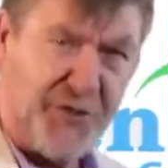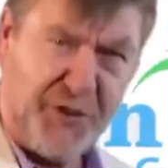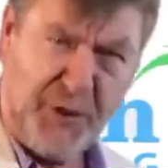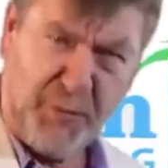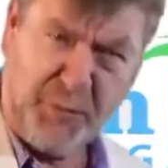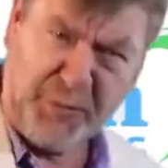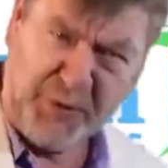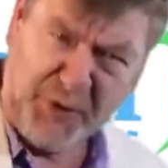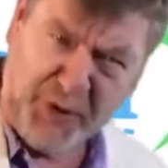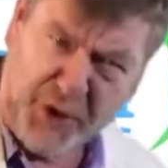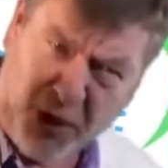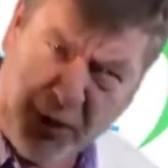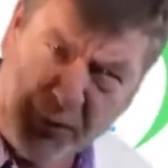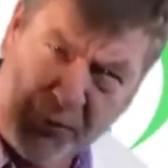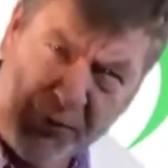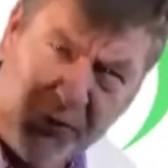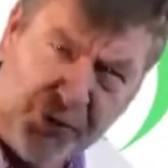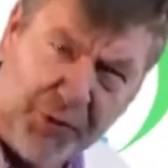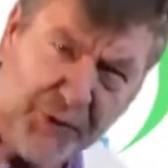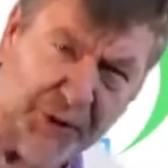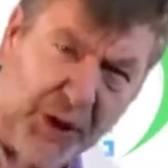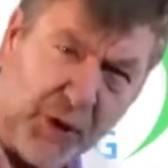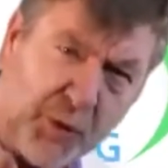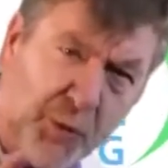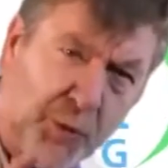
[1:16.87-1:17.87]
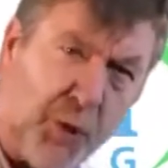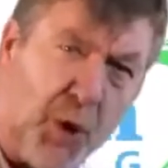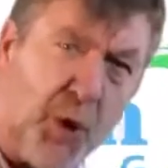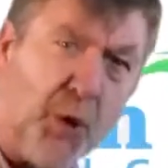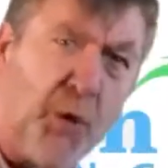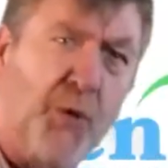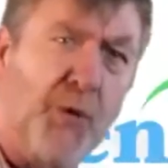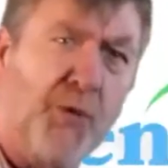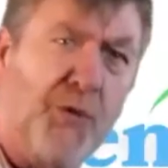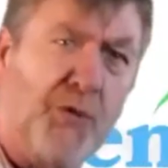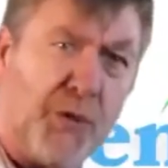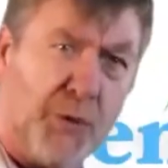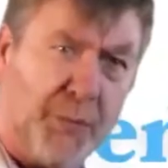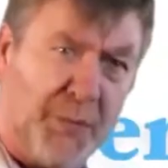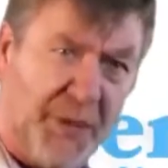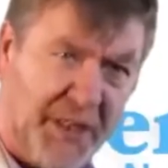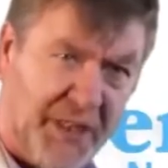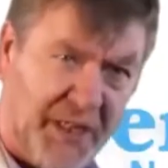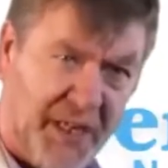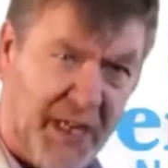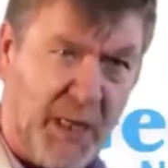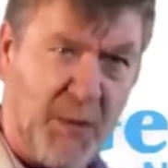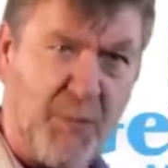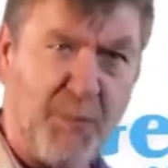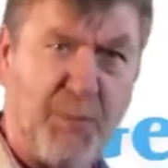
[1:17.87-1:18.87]
tympanometry arose or
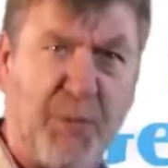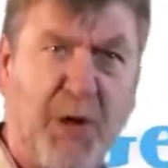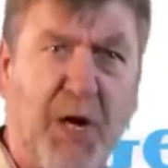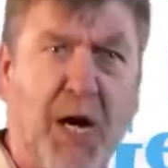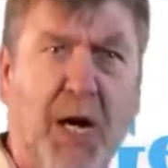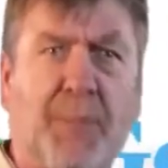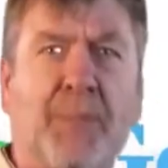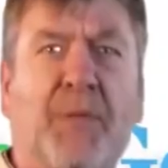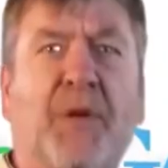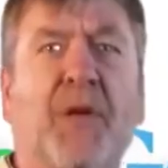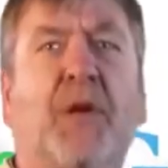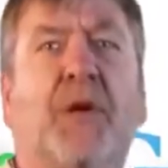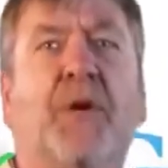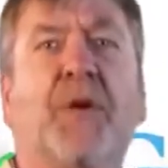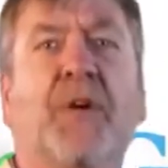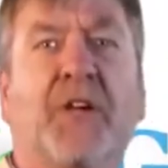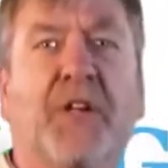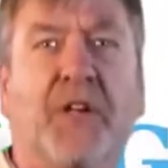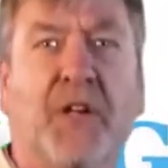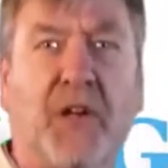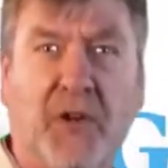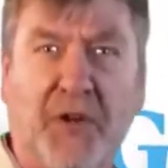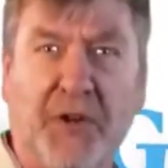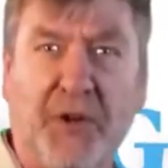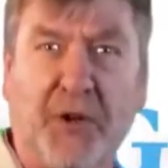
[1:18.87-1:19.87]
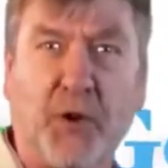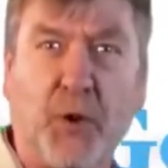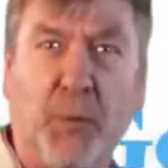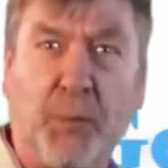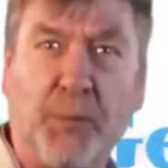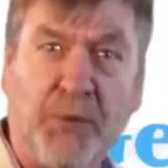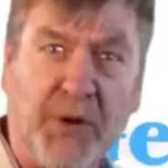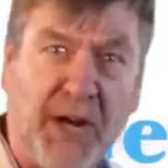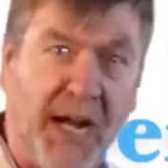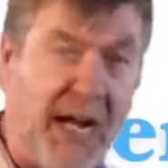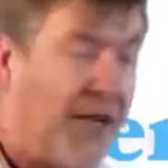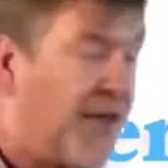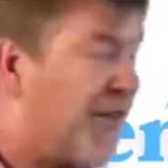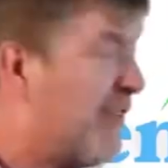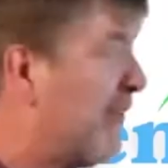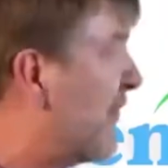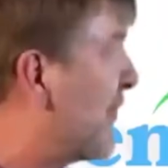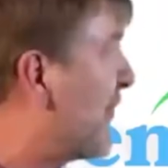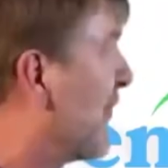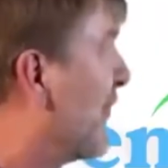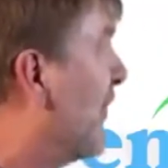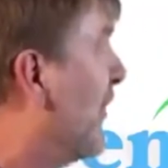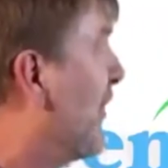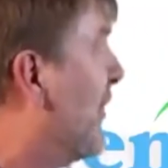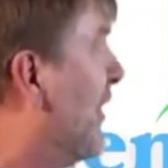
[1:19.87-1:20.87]
became popular in clinical
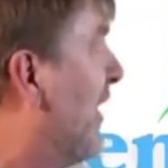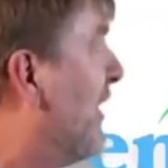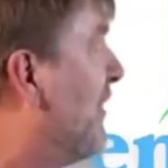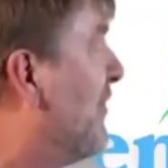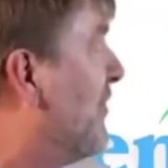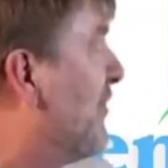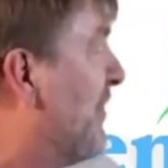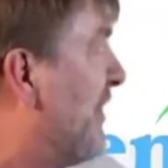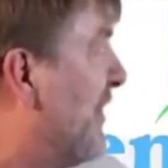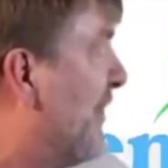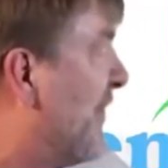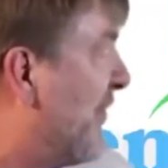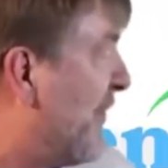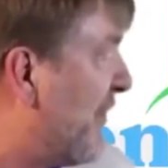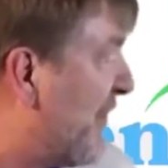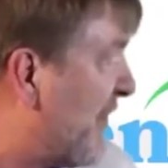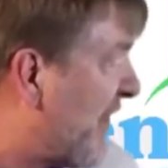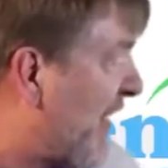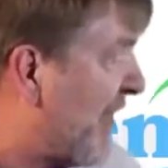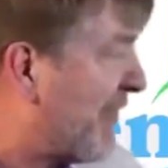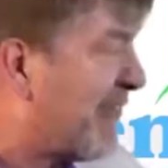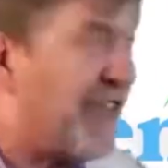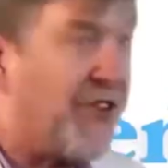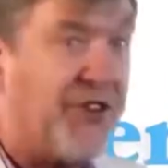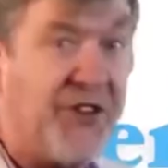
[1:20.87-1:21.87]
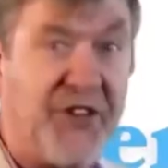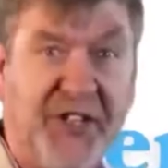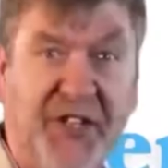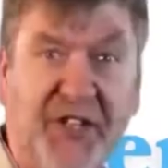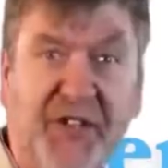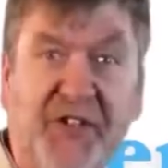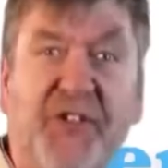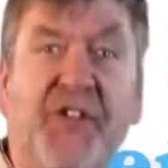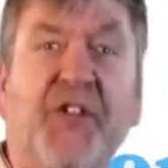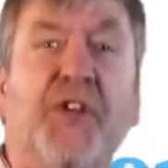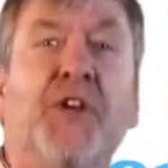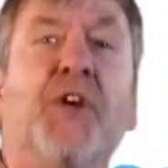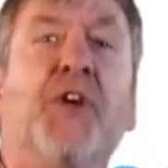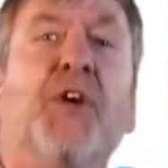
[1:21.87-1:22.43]
practice in the 1970s.